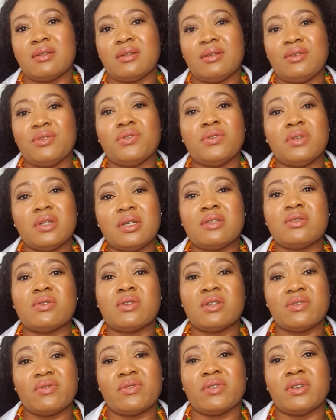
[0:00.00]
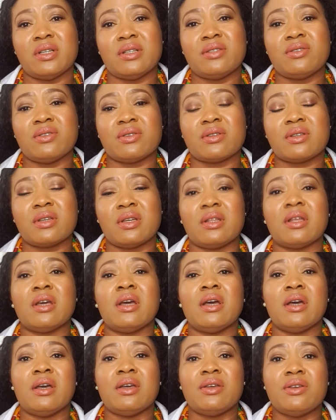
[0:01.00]
You need to exfoliate your skin.
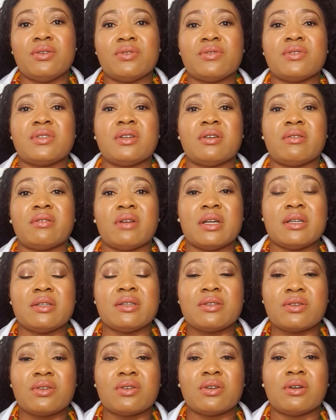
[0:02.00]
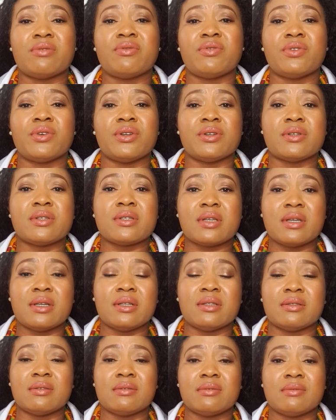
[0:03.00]
Use the right scrub for your
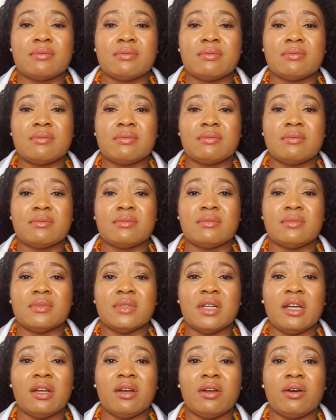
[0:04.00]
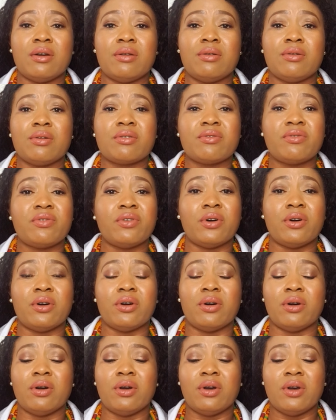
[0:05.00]
skin, you know, look
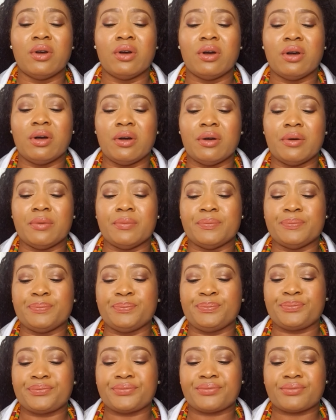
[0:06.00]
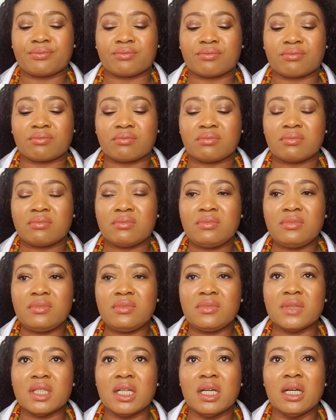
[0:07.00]
for
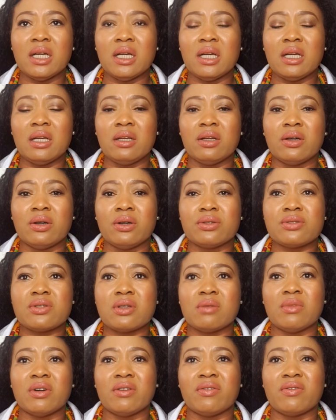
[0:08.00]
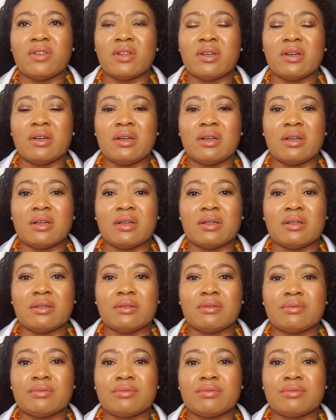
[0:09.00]
you know, some of the